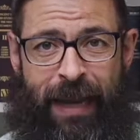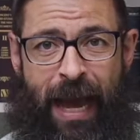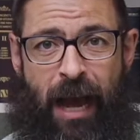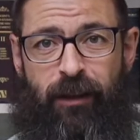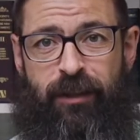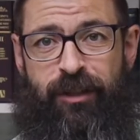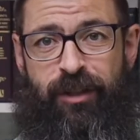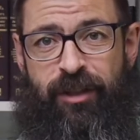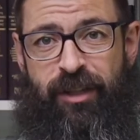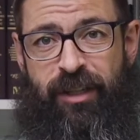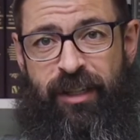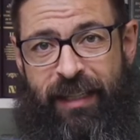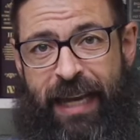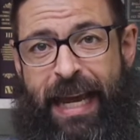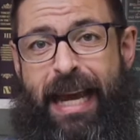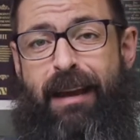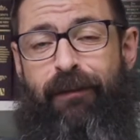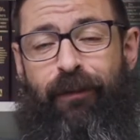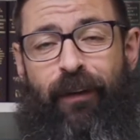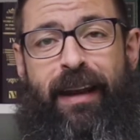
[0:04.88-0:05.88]
Now,
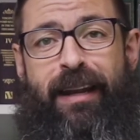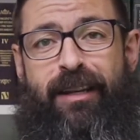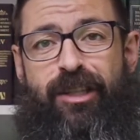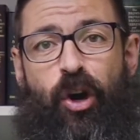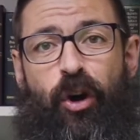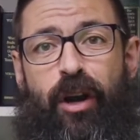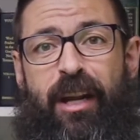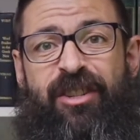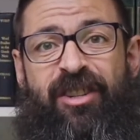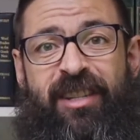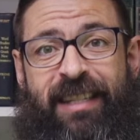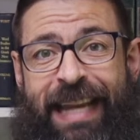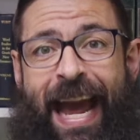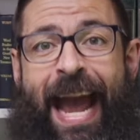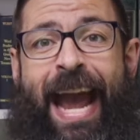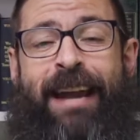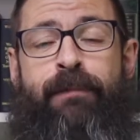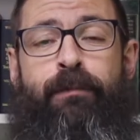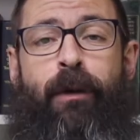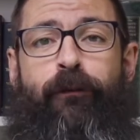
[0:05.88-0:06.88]
Stephen is going to
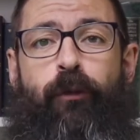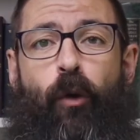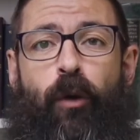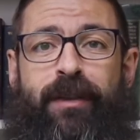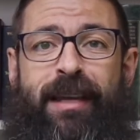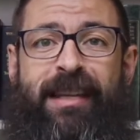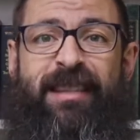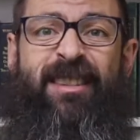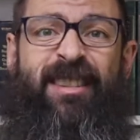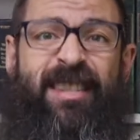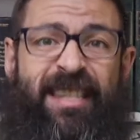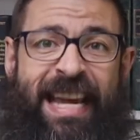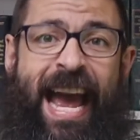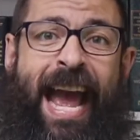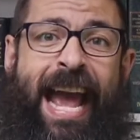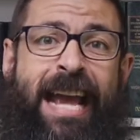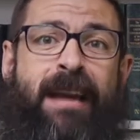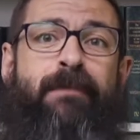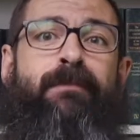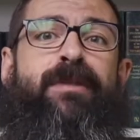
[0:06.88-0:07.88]
stand before this
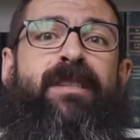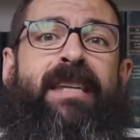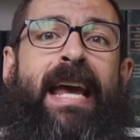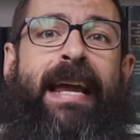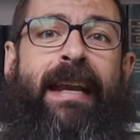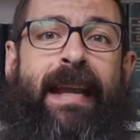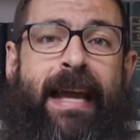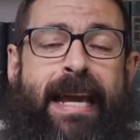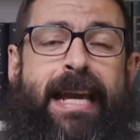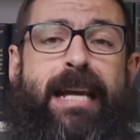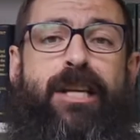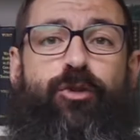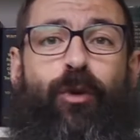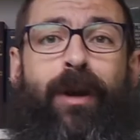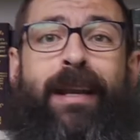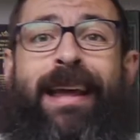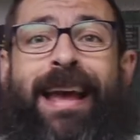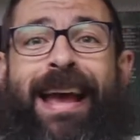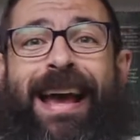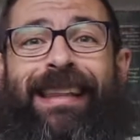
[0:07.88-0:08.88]
same
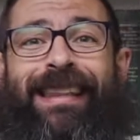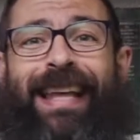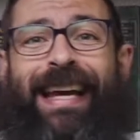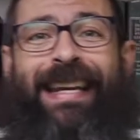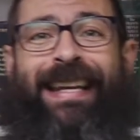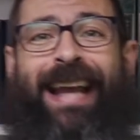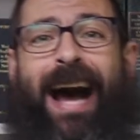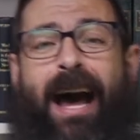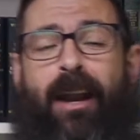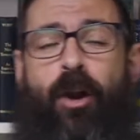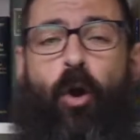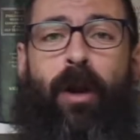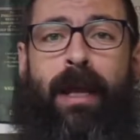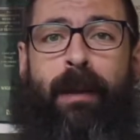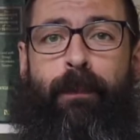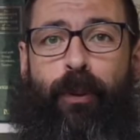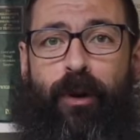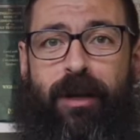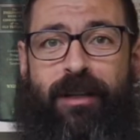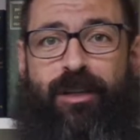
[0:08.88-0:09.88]
Sanhedrin that not
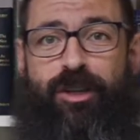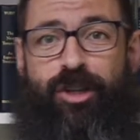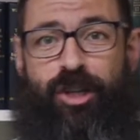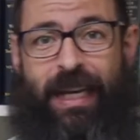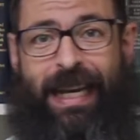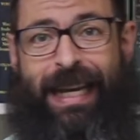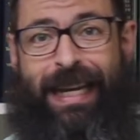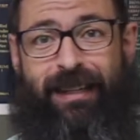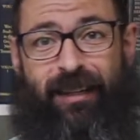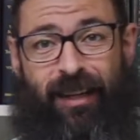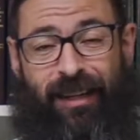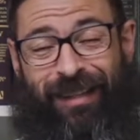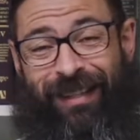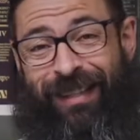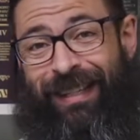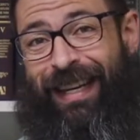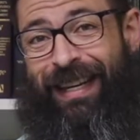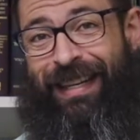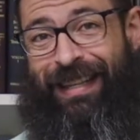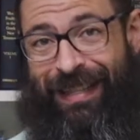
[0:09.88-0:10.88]
only put
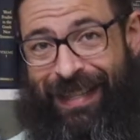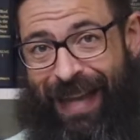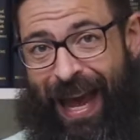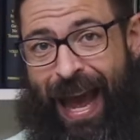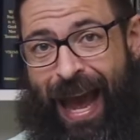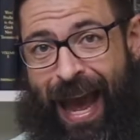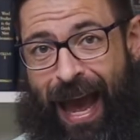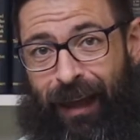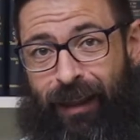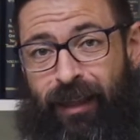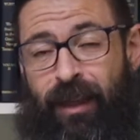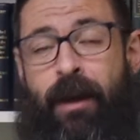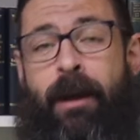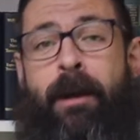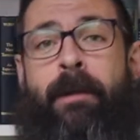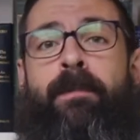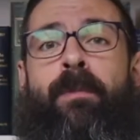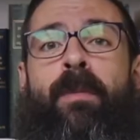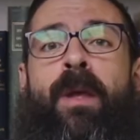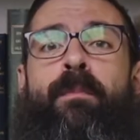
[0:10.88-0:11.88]
Jesus to death,
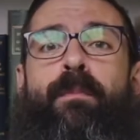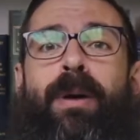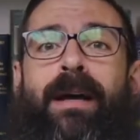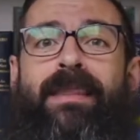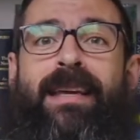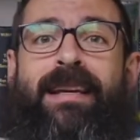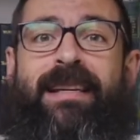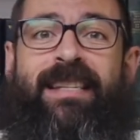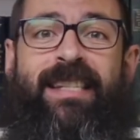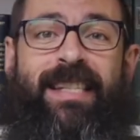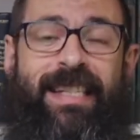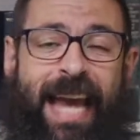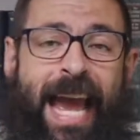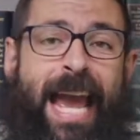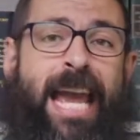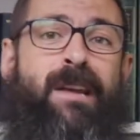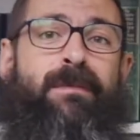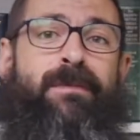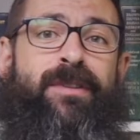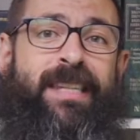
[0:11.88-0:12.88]
but this
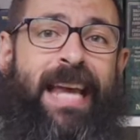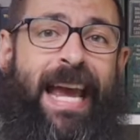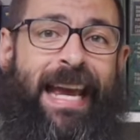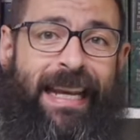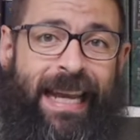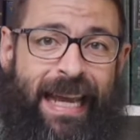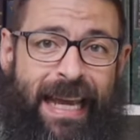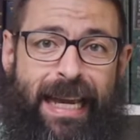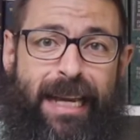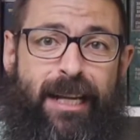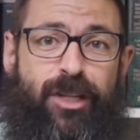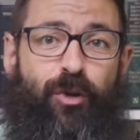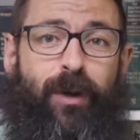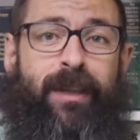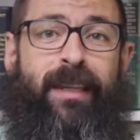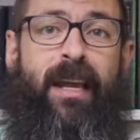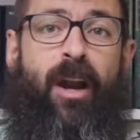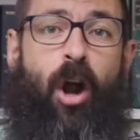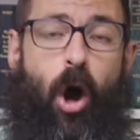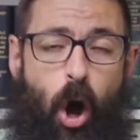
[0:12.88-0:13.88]
same
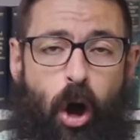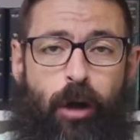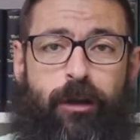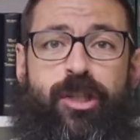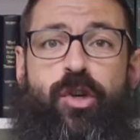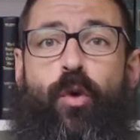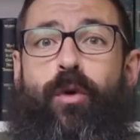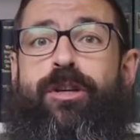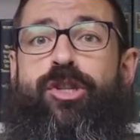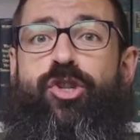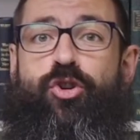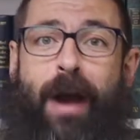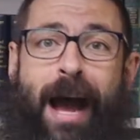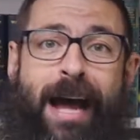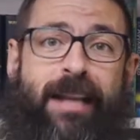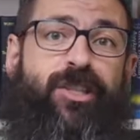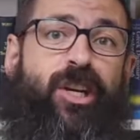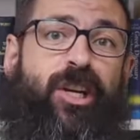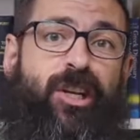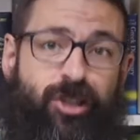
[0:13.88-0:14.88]
Sanhedrin that also is
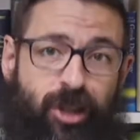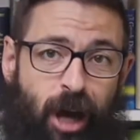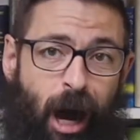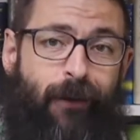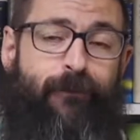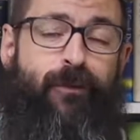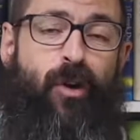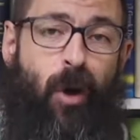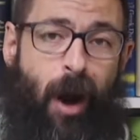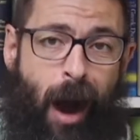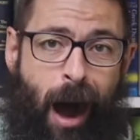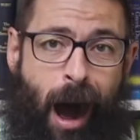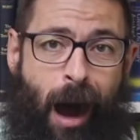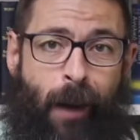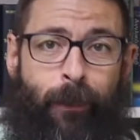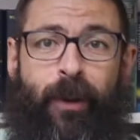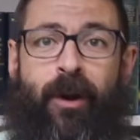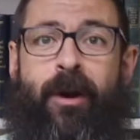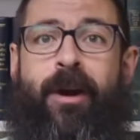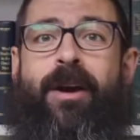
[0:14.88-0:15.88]
trying to cover
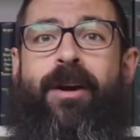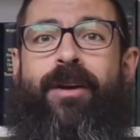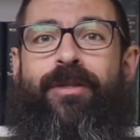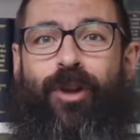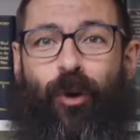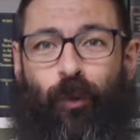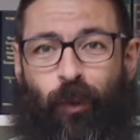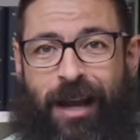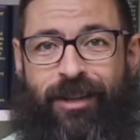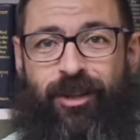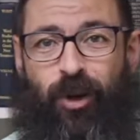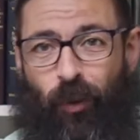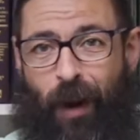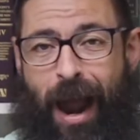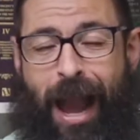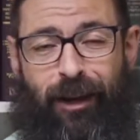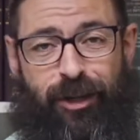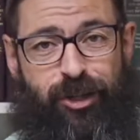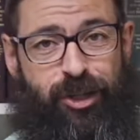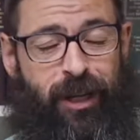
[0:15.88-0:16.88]
up the
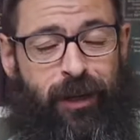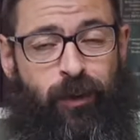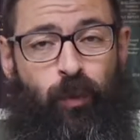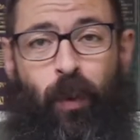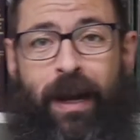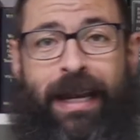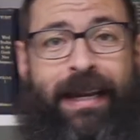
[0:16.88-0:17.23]
resurrection.